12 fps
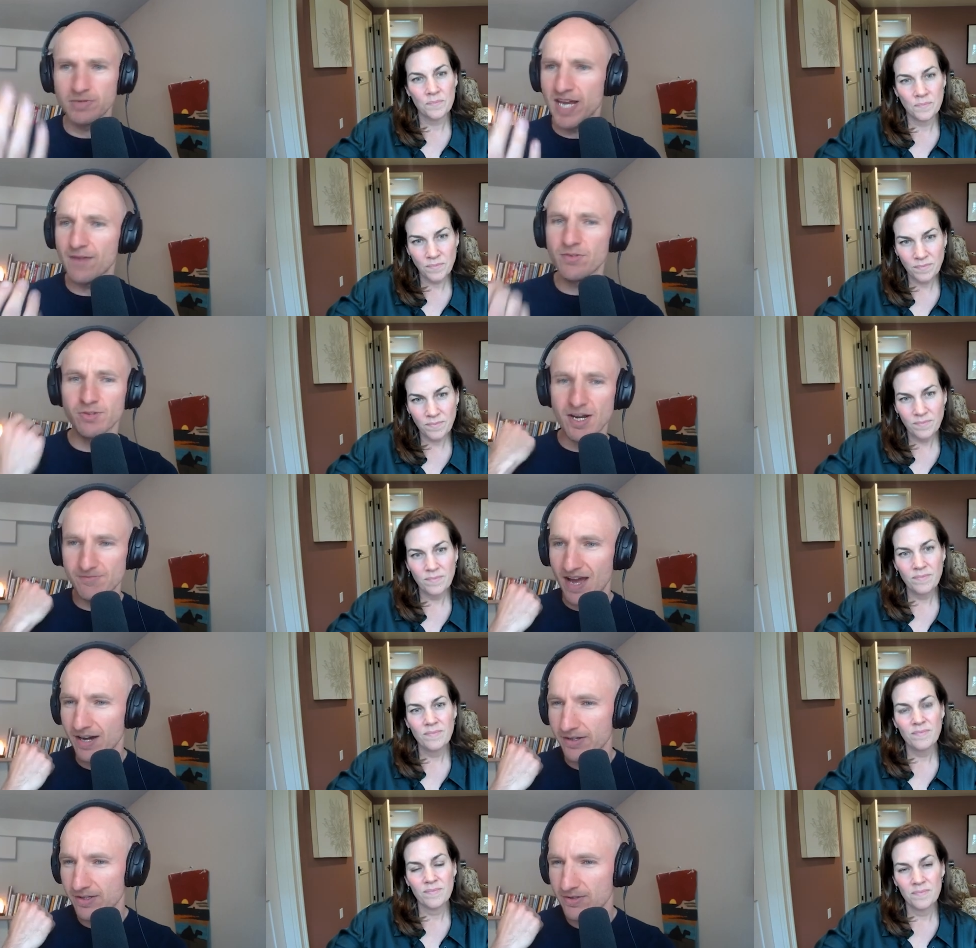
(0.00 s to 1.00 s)
Speaker 1: we have the right
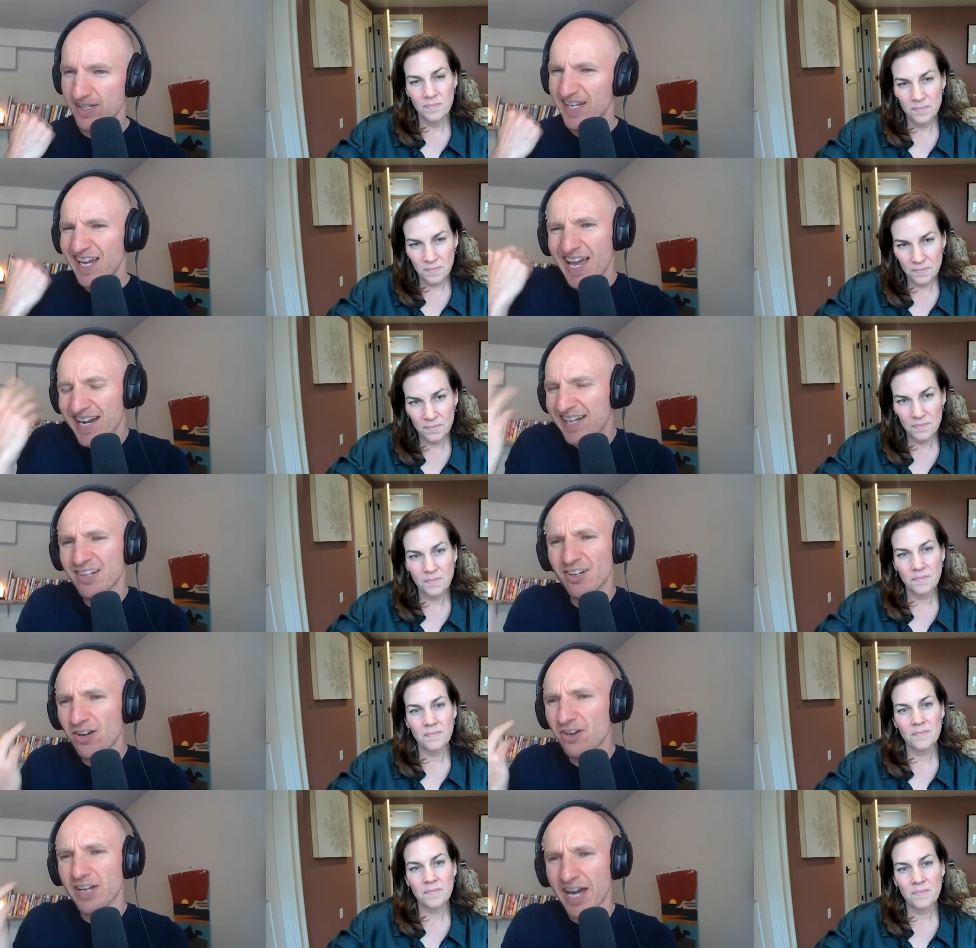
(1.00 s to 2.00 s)
values and it'll
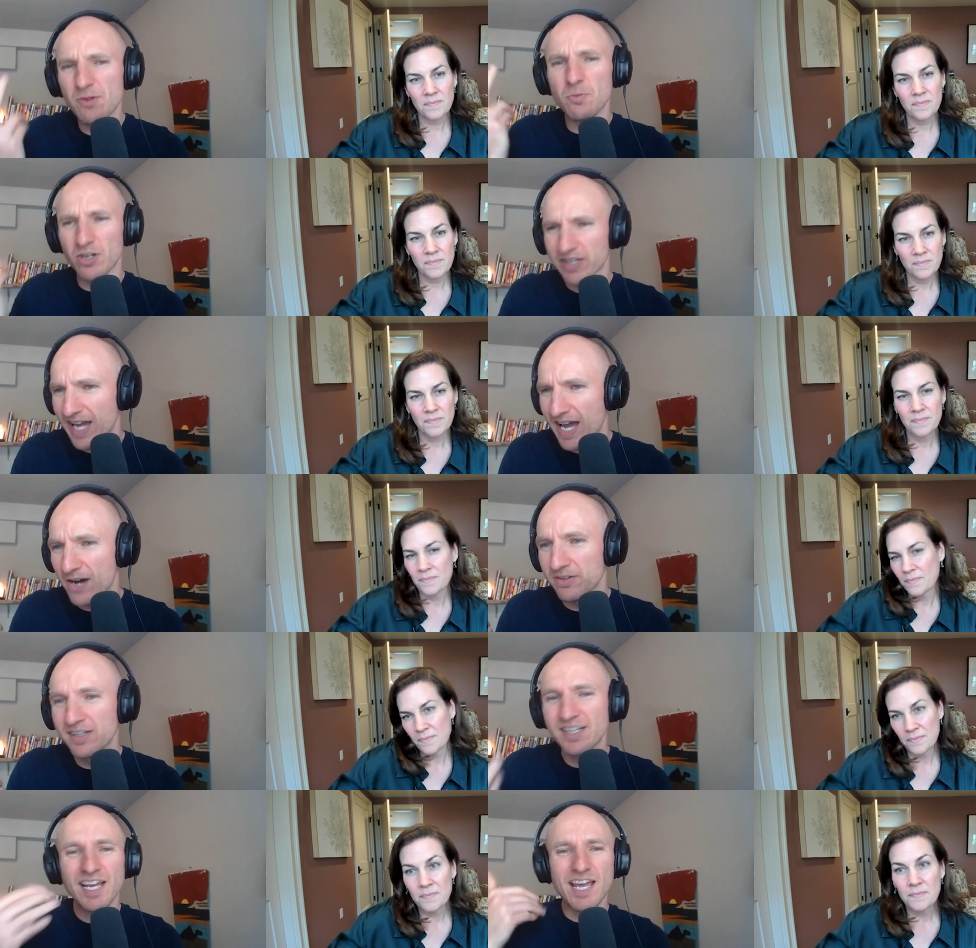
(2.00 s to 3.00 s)
all kind of work out
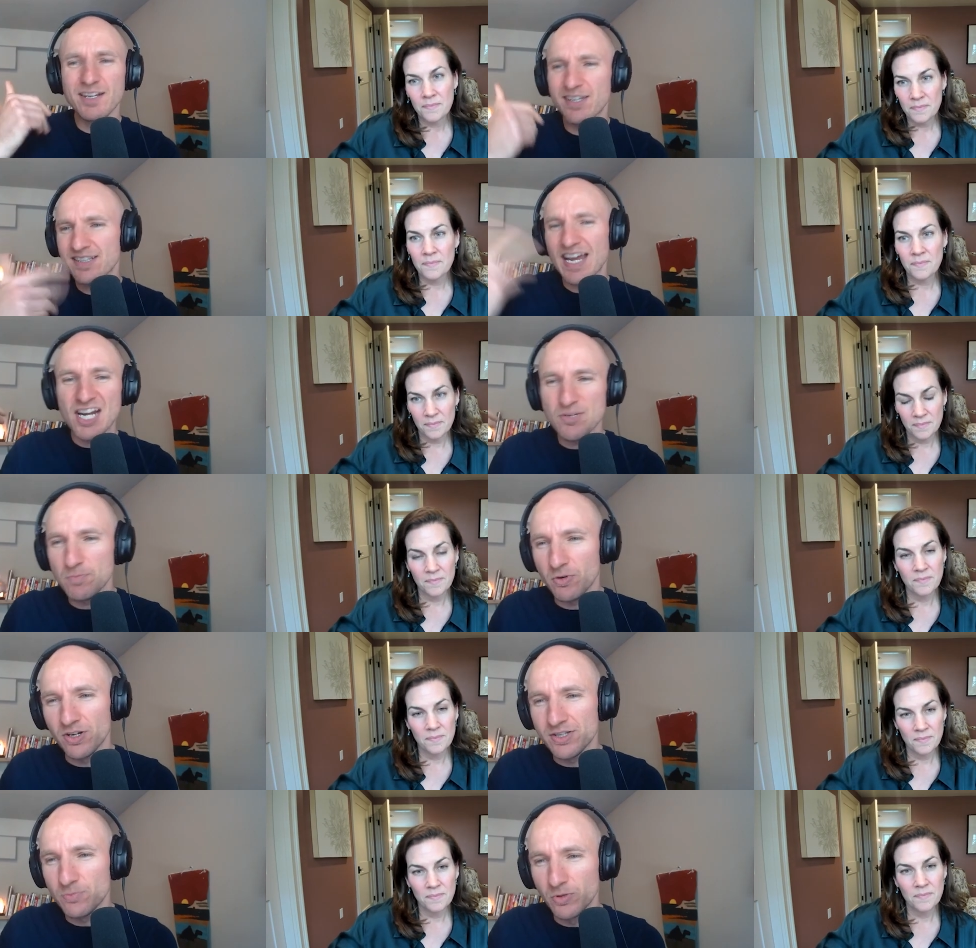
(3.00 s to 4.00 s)
and the
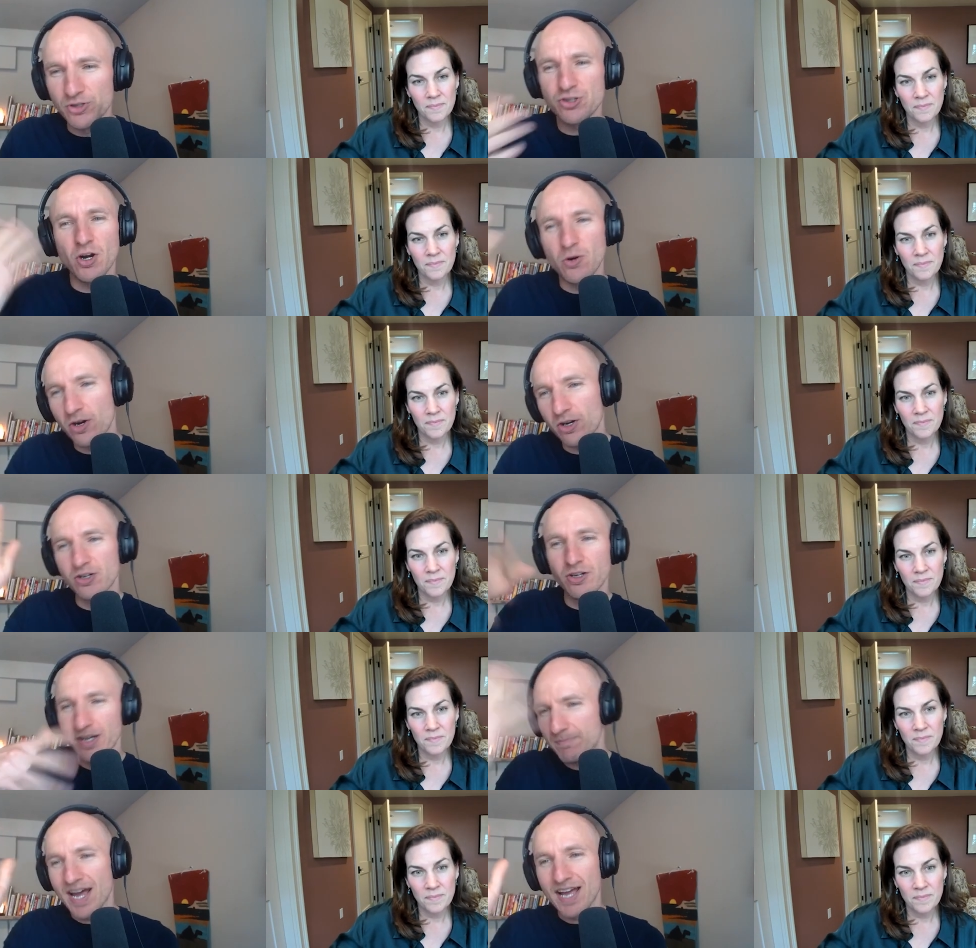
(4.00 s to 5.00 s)
dashboards will show good
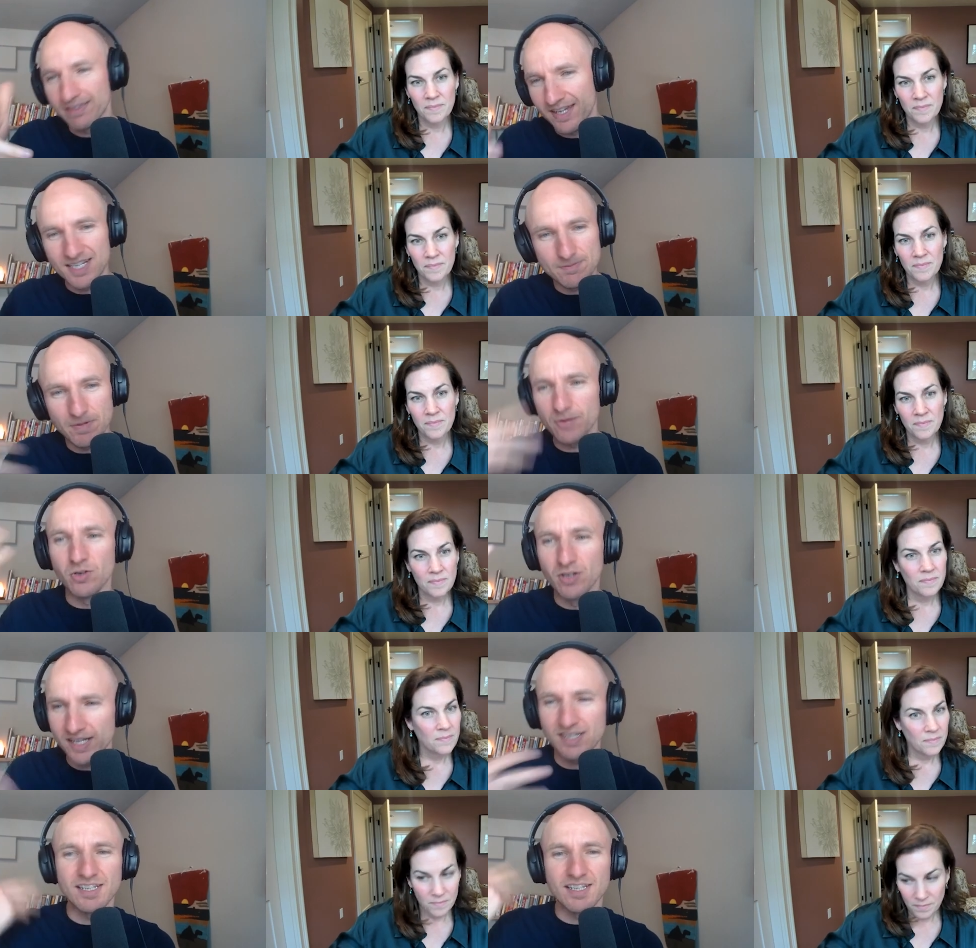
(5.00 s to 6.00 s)
and bad things but we'll
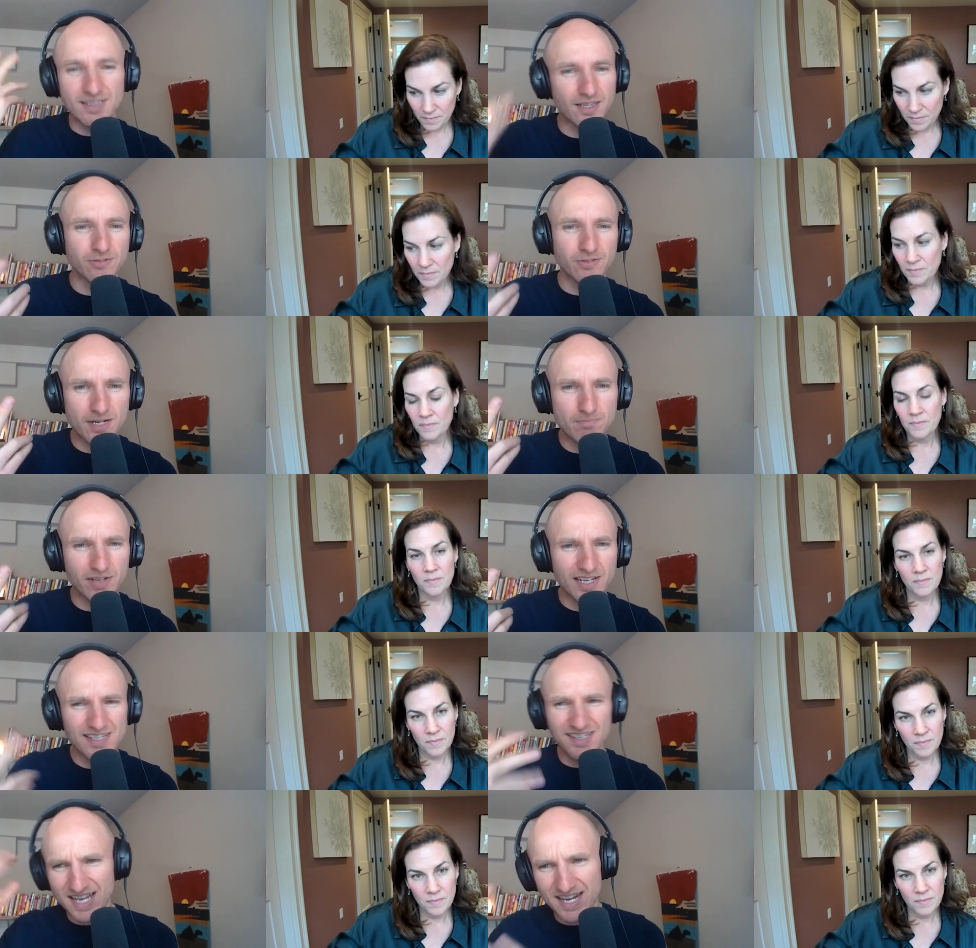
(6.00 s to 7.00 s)
like get to the right
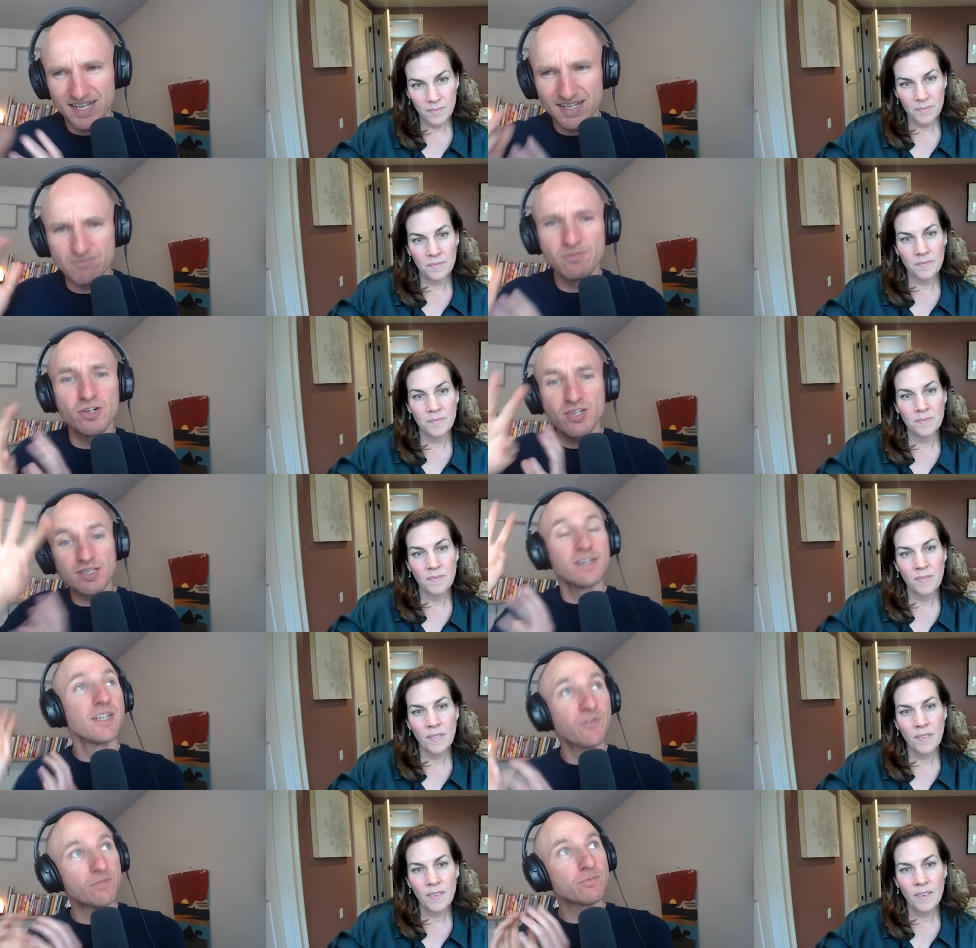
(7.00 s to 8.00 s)
place is that versus a
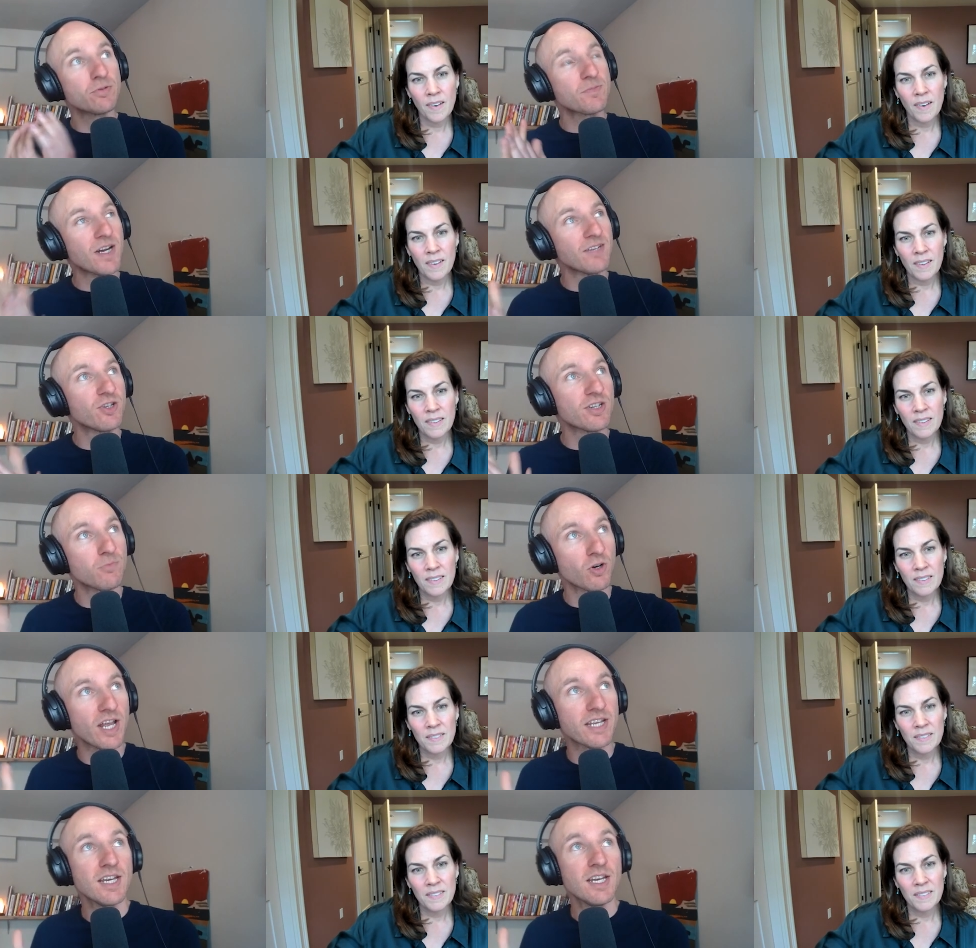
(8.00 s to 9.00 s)
different perspective which is more
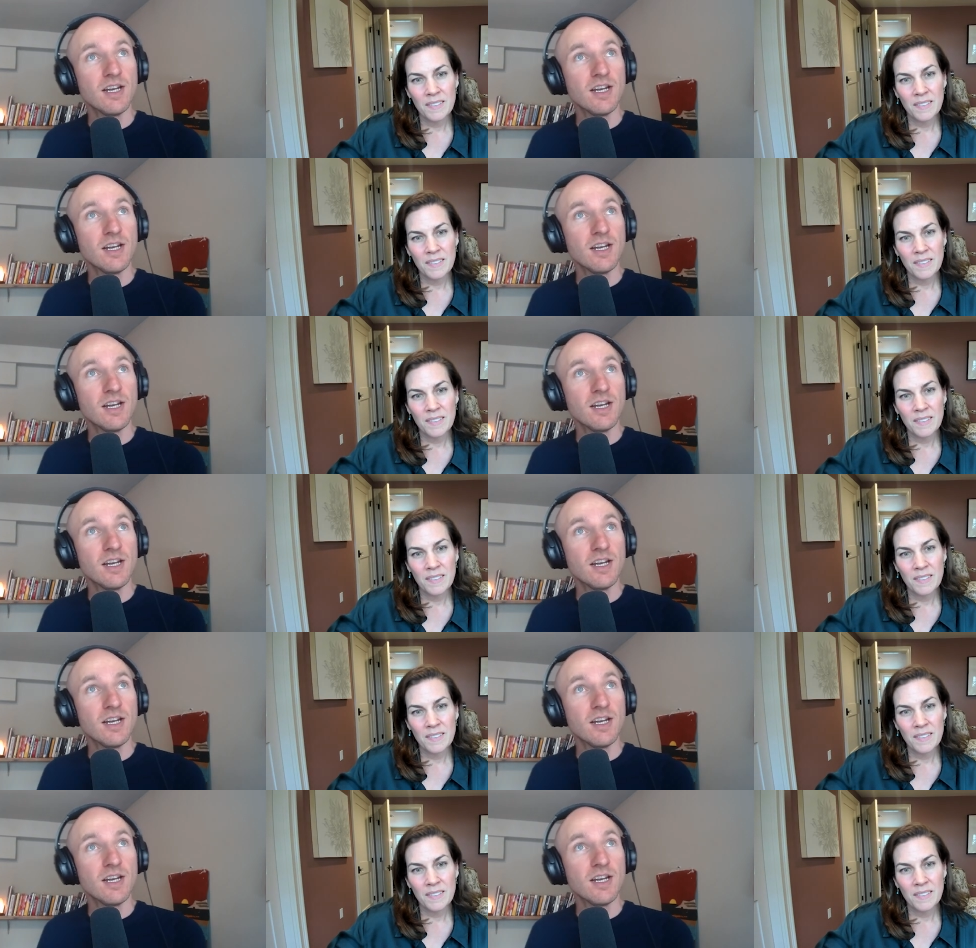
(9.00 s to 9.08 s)
like